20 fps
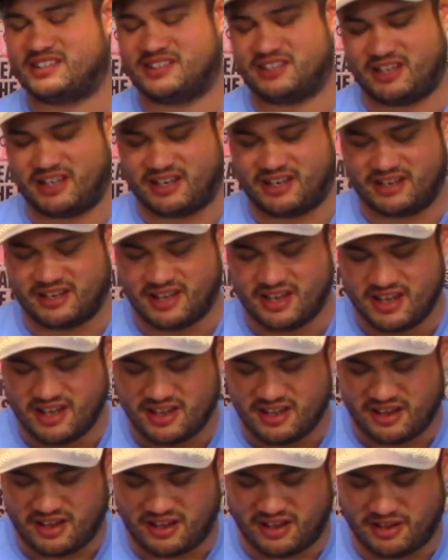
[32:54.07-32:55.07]

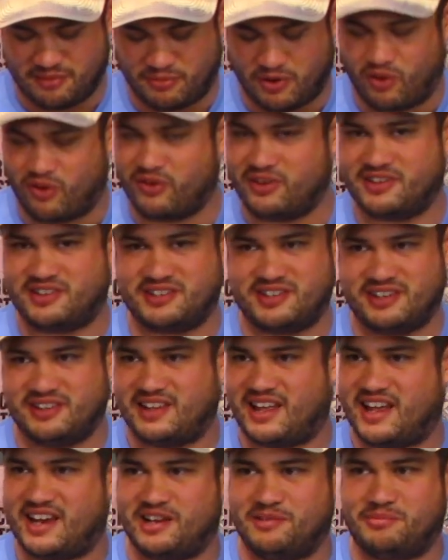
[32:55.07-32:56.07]
Only seen
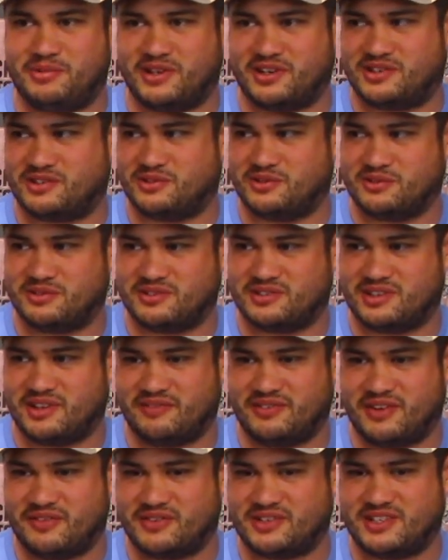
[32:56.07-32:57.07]
that in pictures. I've
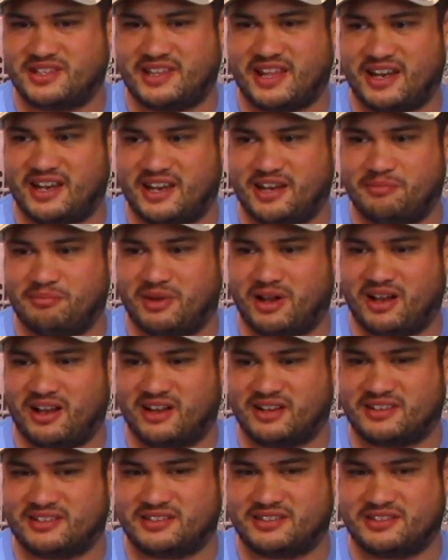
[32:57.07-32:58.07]
never seen that in
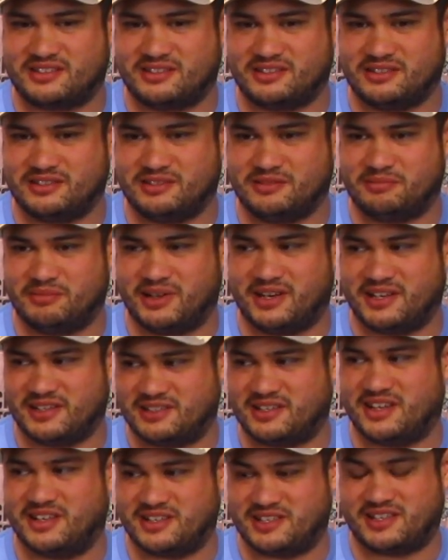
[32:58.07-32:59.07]
box, but it's
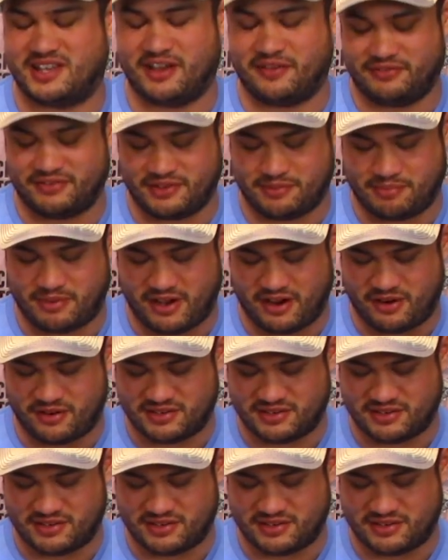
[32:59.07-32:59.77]
definitely Power